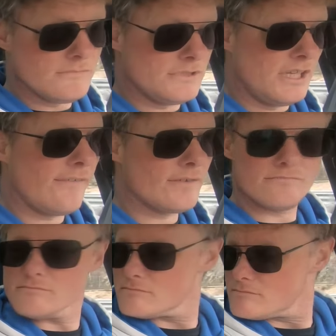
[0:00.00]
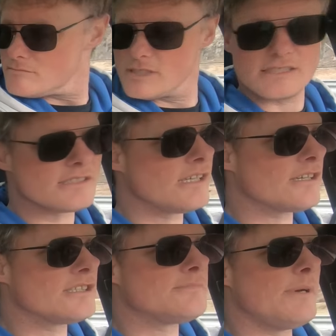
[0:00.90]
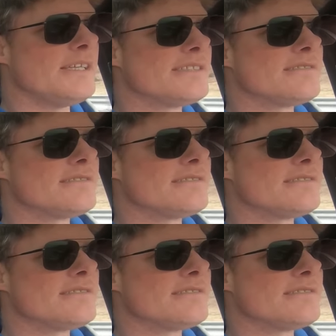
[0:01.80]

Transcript: you have decent luggage space.